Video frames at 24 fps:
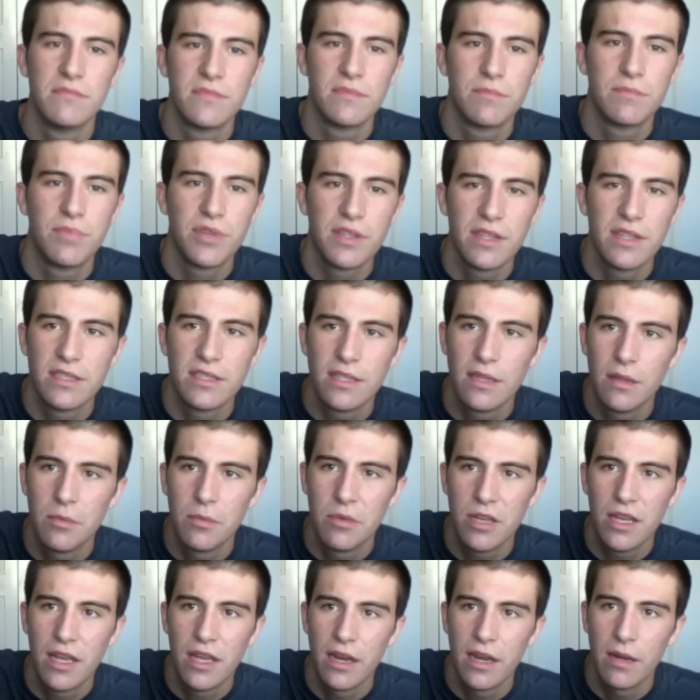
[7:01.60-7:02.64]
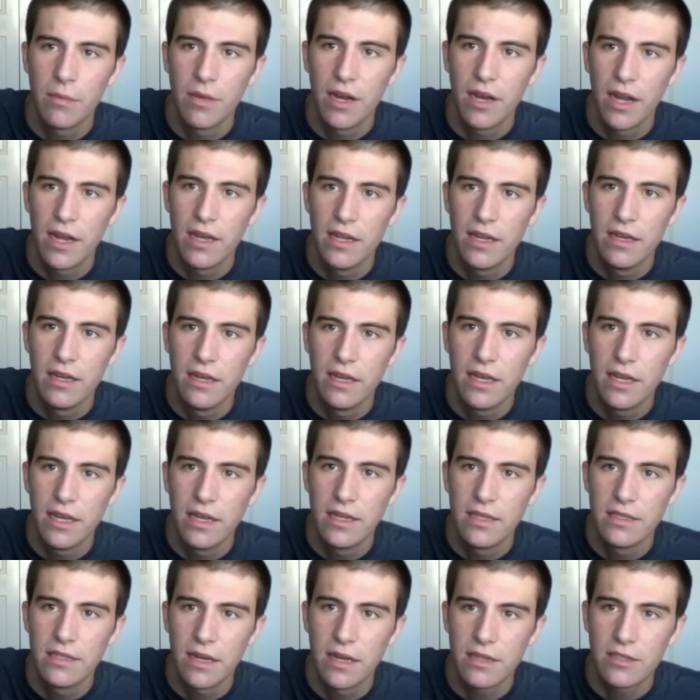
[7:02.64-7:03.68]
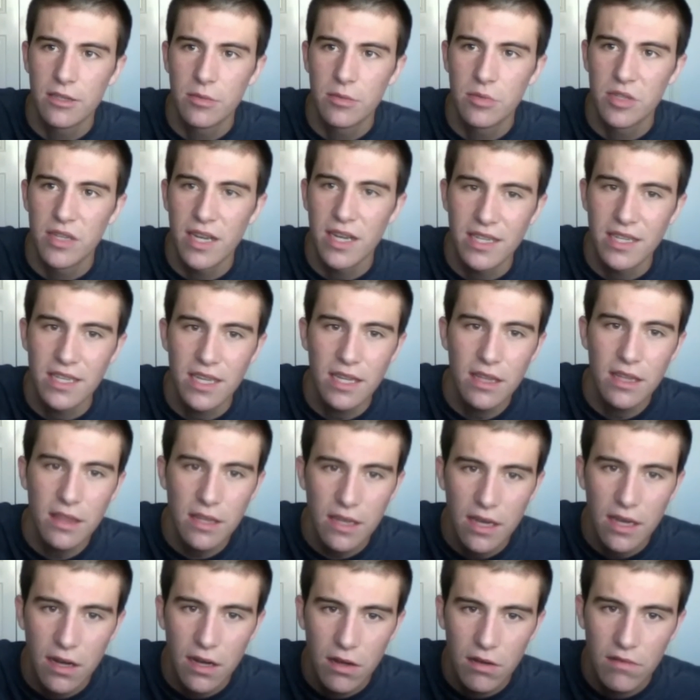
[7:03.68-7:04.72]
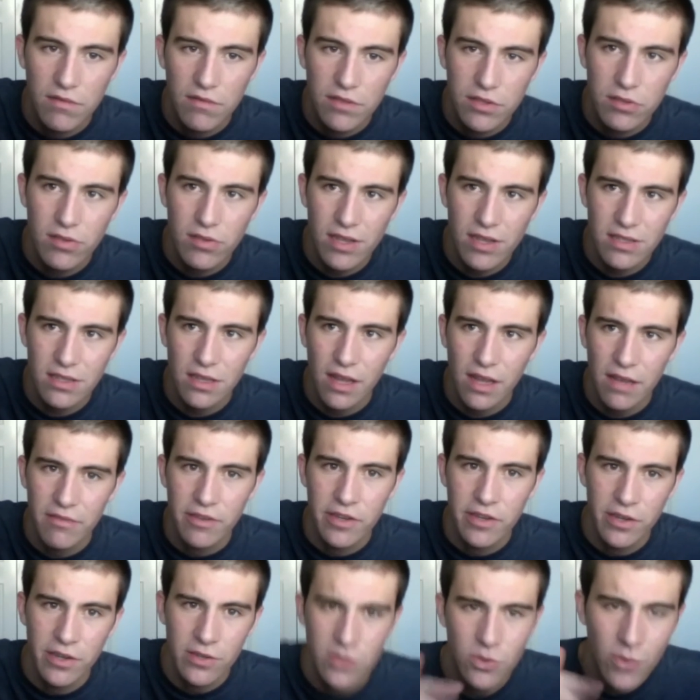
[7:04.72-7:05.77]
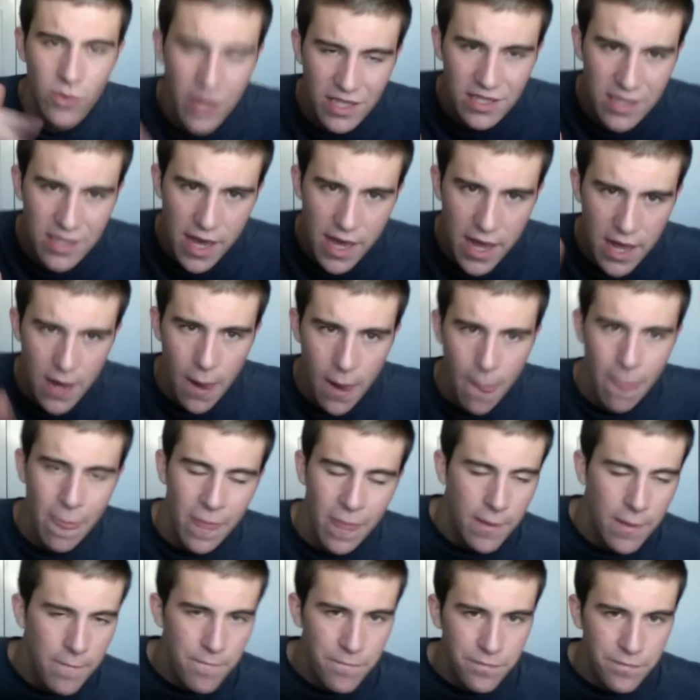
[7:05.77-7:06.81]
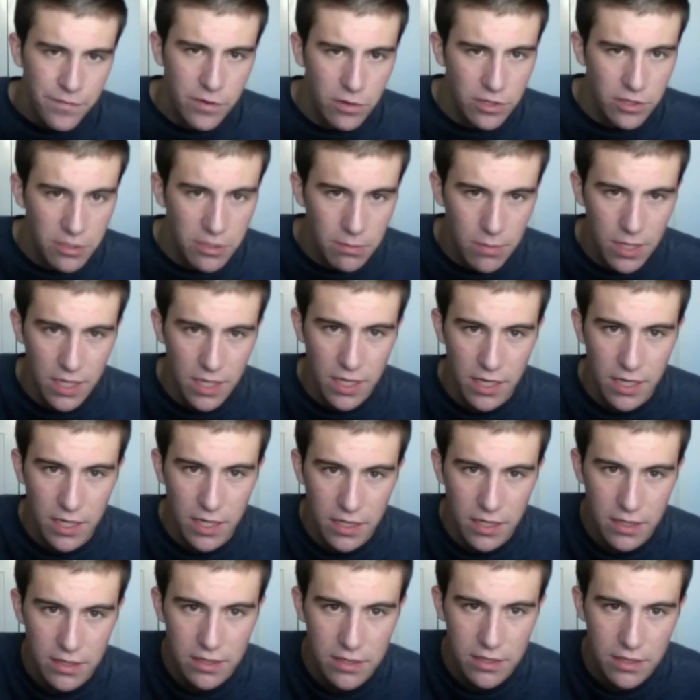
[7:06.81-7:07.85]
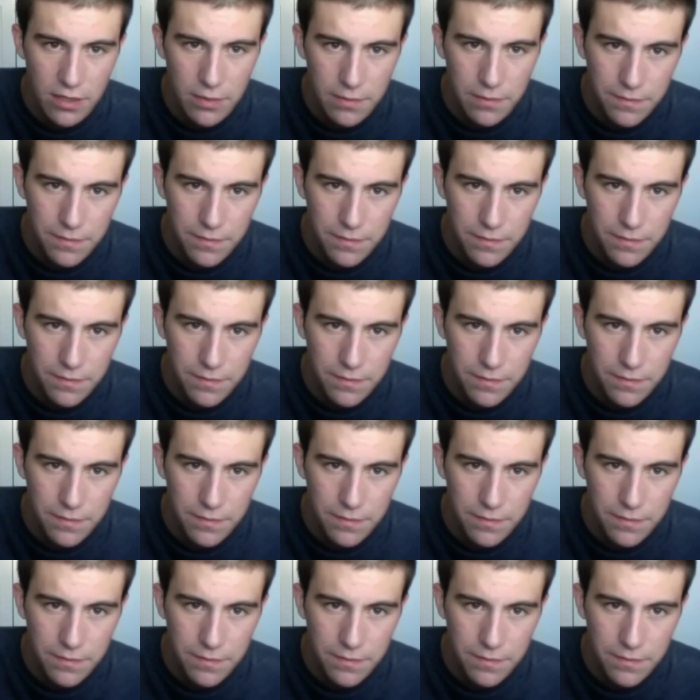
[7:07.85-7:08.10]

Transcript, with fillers: put this at the beginning, but I didn't. It is October 19th of 2011. It is a Wednesday, which means